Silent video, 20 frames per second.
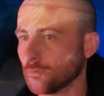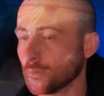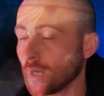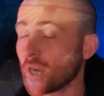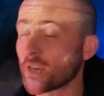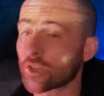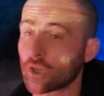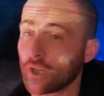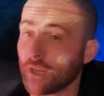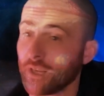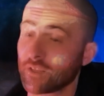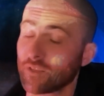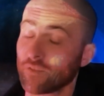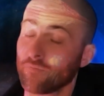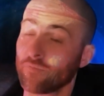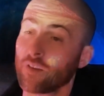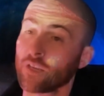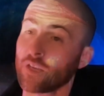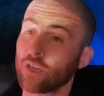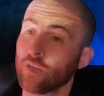Actually, it's a
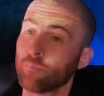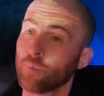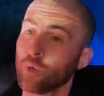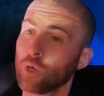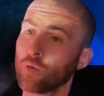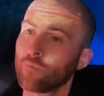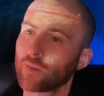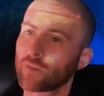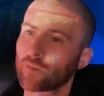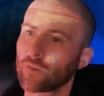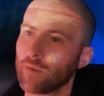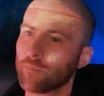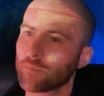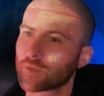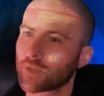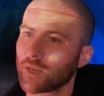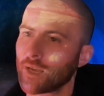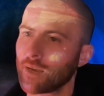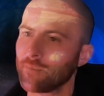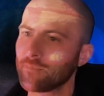fucking perfect time.
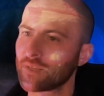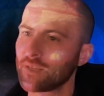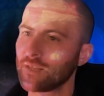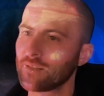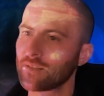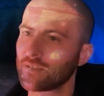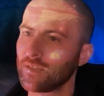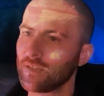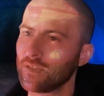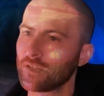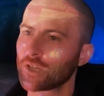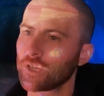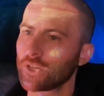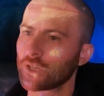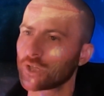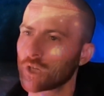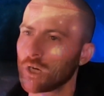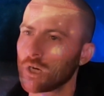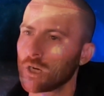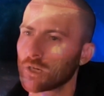It's like, I'm seeing CGI
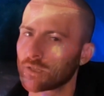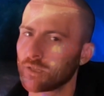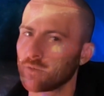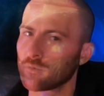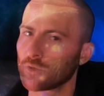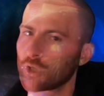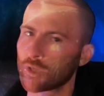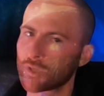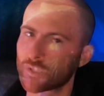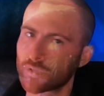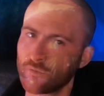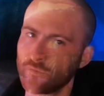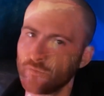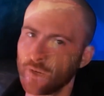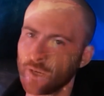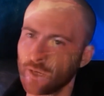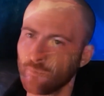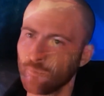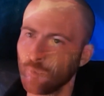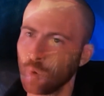sharks. I would
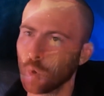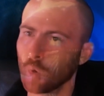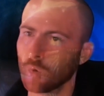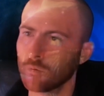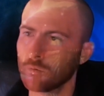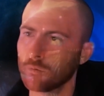justify it more.